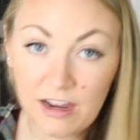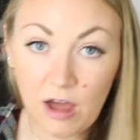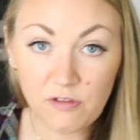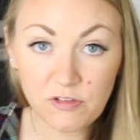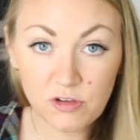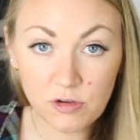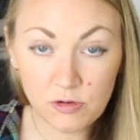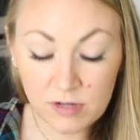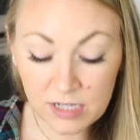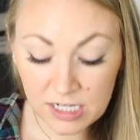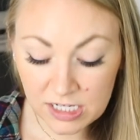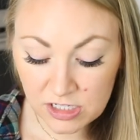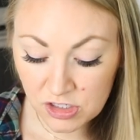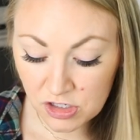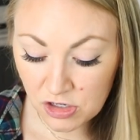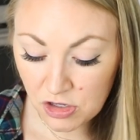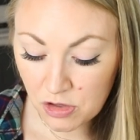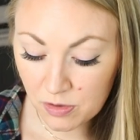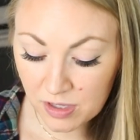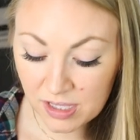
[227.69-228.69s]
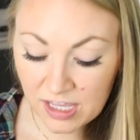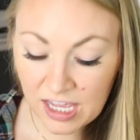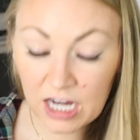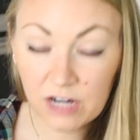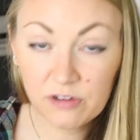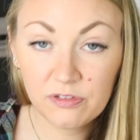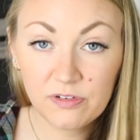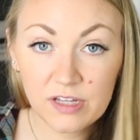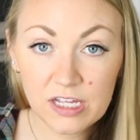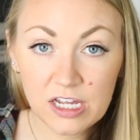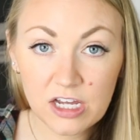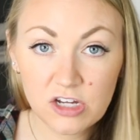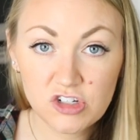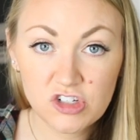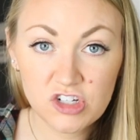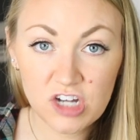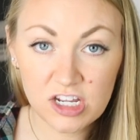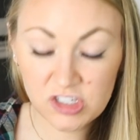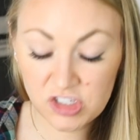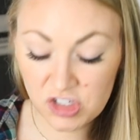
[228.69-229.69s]
Now, if you need to, you can carefully
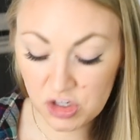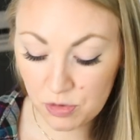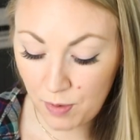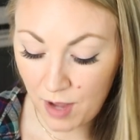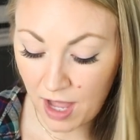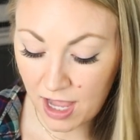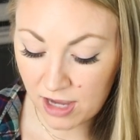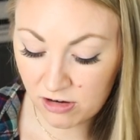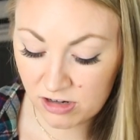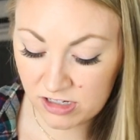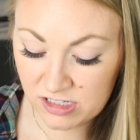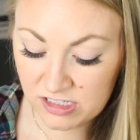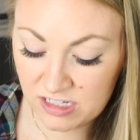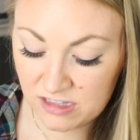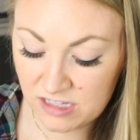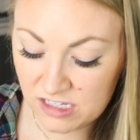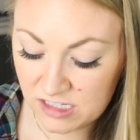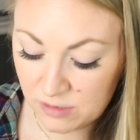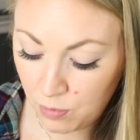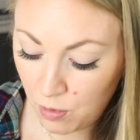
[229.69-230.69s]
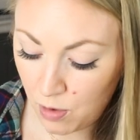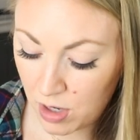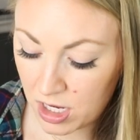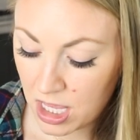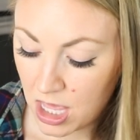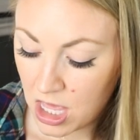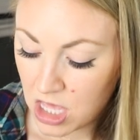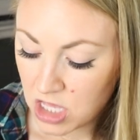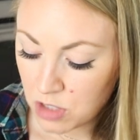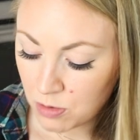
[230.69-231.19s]
adjust your pie crust at this point.